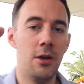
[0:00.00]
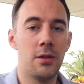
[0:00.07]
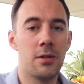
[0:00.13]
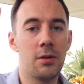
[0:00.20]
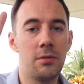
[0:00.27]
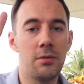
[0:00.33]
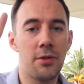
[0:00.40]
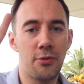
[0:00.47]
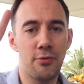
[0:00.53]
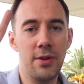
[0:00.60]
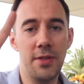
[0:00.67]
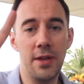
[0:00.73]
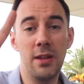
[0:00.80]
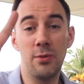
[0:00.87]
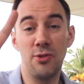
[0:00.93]
So the 3
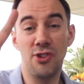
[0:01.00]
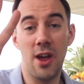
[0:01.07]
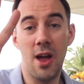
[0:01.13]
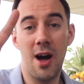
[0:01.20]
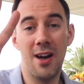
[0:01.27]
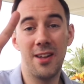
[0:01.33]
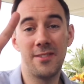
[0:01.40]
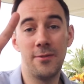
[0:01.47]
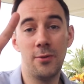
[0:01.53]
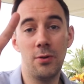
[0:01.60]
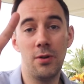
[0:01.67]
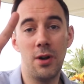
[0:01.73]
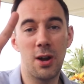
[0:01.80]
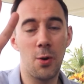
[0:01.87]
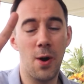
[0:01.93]
things which I ask
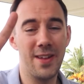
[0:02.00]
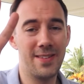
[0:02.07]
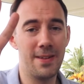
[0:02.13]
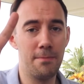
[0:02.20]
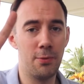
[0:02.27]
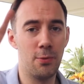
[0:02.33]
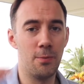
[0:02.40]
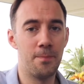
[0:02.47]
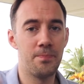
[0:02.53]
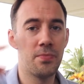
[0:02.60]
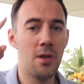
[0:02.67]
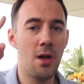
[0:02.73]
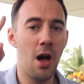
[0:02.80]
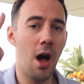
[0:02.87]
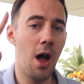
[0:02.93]
for are quite simple.
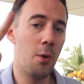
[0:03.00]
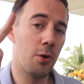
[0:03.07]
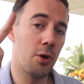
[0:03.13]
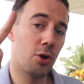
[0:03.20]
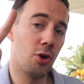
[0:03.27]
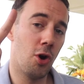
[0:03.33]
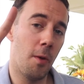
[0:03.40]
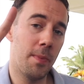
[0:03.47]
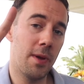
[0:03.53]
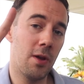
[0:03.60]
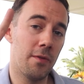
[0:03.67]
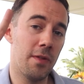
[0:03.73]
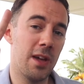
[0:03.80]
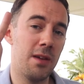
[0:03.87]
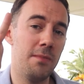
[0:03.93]
I want a copy
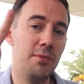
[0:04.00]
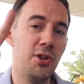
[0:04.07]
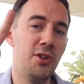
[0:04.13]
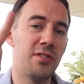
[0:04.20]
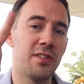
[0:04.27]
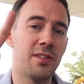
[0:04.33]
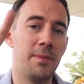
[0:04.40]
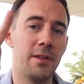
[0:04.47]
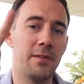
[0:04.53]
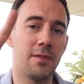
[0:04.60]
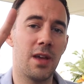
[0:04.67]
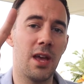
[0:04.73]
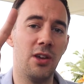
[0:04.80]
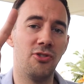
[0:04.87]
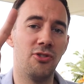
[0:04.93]
of a computer
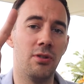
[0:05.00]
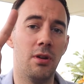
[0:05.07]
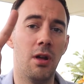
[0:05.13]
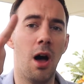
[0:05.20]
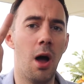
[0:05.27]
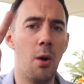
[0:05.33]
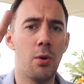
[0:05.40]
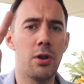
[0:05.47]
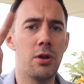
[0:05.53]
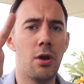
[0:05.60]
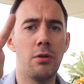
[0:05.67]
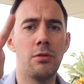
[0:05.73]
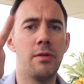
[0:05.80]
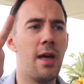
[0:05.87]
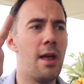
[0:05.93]
specification. I want to
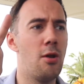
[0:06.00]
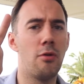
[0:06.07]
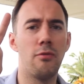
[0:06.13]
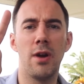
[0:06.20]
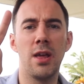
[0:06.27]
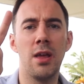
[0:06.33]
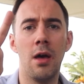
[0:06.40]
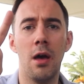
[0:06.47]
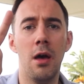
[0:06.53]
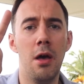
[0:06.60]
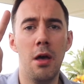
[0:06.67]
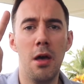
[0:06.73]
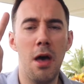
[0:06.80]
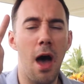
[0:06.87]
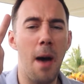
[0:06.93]
know that they're not running a
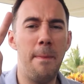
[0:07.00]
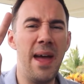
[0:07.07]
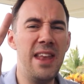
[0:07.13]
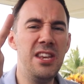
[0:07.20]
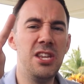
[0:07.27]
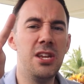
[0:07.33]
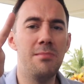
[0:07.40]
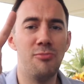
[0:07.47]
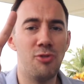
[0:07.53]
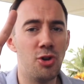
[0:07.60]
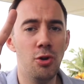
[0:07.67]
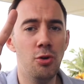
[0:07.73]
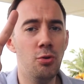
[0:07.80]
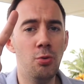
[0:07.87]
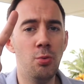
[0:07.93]
Pentium
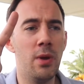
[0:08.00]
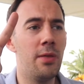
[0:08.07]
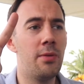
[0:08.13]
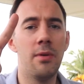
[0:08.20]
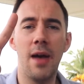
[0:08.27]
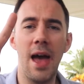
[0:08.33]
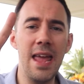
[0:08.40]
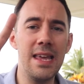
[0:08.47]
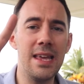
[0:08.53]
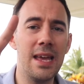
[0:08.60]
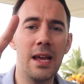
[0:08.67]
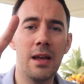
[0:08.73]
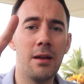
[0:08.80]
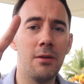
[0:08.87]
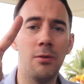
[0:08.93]
2 with 8
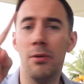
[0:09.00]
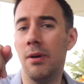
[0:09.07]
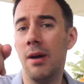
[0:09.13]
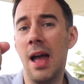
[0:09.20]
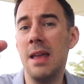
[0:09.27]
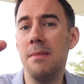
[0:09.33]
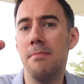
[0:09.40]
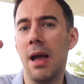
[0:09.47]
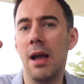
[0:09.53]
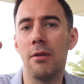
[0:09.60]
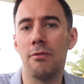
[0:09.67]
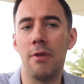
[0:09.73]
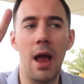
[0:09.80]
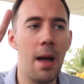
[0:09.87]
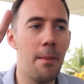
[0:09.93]
gig or 8 mega
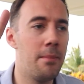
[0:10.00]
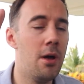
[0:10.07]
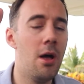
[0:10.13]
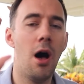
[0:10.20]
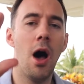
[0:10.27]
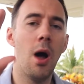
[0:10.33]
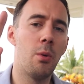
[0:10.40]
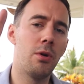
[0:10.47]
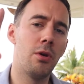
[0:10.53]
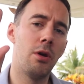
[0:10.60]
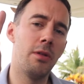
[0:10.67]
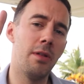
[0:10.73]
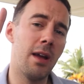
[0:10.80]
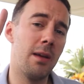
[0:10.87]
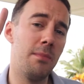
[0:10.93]
RAM. I want to know
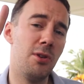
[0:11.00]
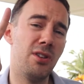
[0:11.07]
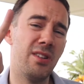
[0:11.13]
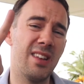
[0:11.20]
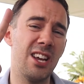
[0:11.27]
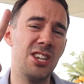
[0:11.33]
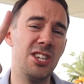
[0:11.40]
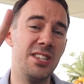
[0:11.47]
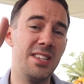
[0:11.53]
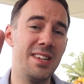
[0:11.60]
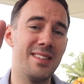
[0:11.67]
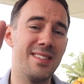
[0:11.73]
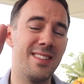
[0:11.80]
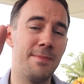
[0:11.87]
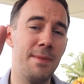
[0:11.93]
that their computer is actually
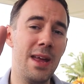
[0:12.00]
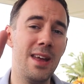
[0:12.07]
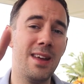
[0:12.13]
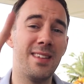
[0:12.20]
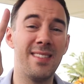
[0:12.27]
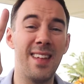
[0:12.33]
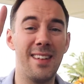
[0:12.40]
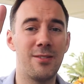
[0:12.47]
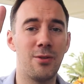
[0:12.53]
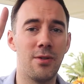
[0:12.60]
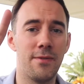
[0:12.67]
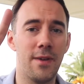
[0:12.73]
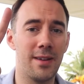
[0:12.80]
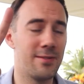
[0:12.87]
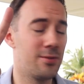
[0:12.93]
decent speed because that's going
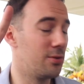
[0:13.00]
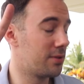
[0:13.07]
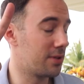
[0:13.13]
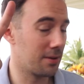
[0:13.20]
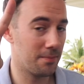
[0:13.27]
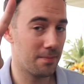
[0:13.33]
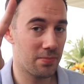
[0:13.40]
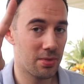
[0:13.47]
to affect sourcing.